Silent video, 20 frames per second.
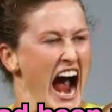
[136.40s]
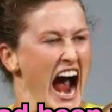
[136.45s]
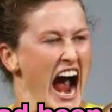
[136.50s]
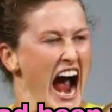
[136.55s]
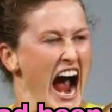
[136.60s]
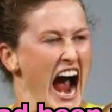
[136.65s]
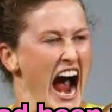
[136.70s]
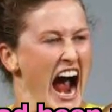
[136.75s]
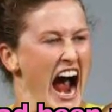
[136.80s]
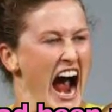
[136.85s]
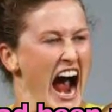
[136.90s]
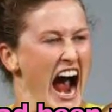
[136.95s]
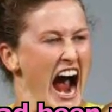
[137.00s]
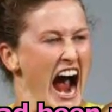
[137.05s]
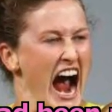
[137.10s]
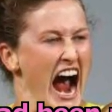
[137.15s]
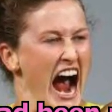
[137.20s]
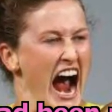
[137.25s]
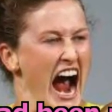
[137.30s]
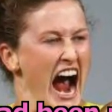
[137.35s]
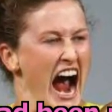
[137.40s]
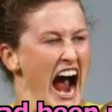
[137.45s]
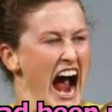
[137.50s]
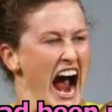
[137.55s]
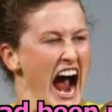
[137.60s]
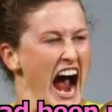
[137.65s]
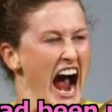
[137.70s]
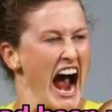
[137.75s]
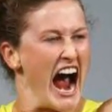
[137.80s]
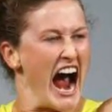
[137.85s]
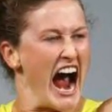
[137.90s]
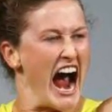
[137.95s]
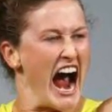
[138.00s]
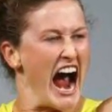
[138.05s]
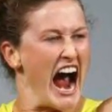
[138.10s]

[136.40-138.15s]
Nothing is said.